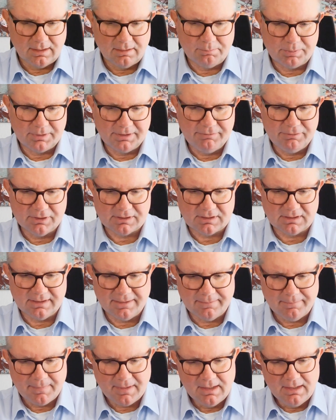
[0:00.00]

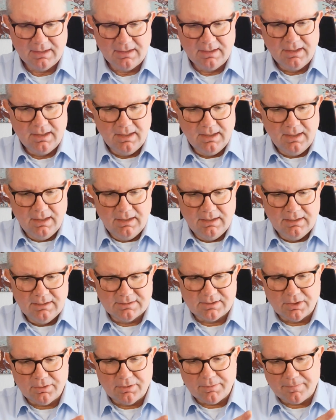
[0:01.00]
previously.
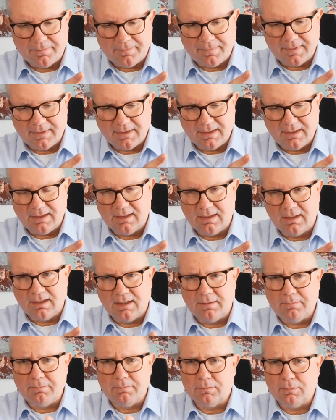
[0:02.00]
So
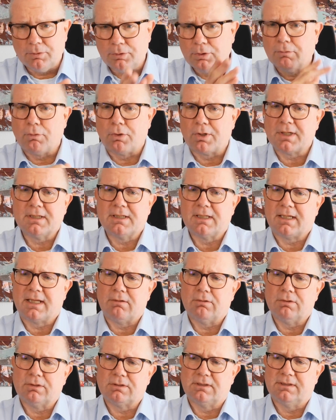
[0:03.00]
you're working at
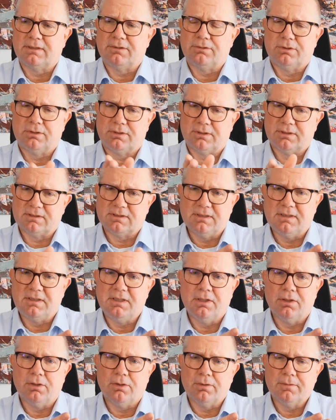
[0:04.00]
Authlete, you're the
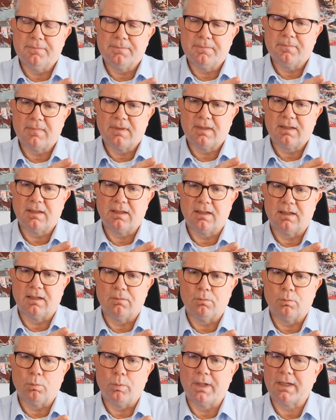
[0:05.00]
CTO.
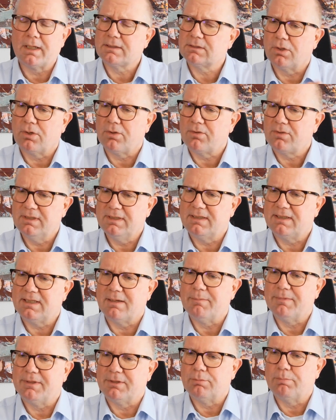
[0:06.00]
Where does Authlete
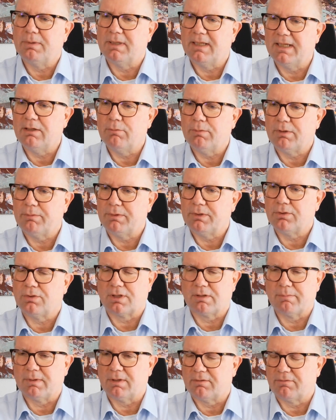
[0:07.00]
come into play when we
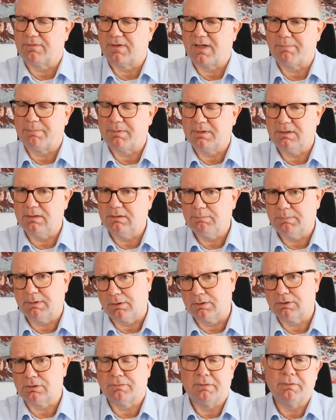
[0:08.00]
talk about FAPI, but
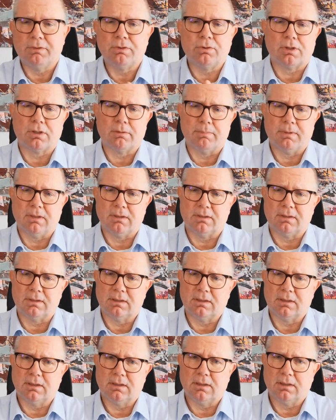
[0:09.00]
also when we talk about
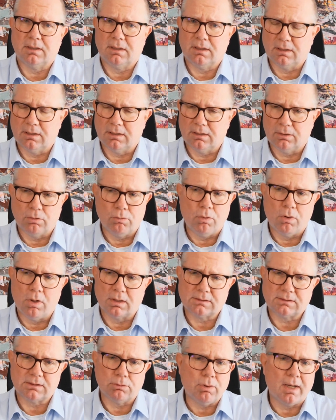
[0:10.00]

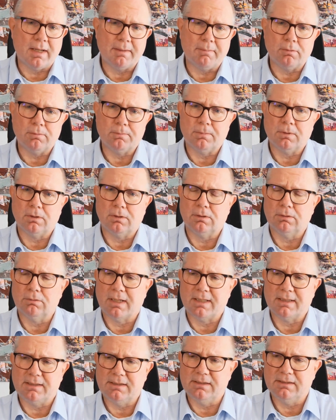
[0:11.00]
OAuth,
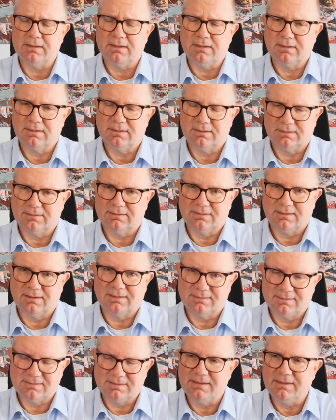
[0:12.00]

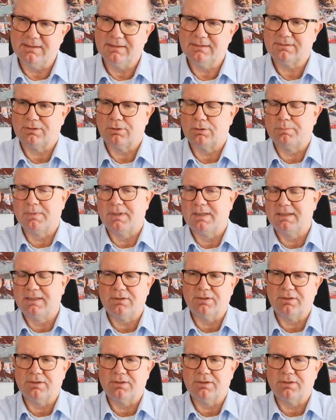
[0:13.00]
OID-C, so OpenID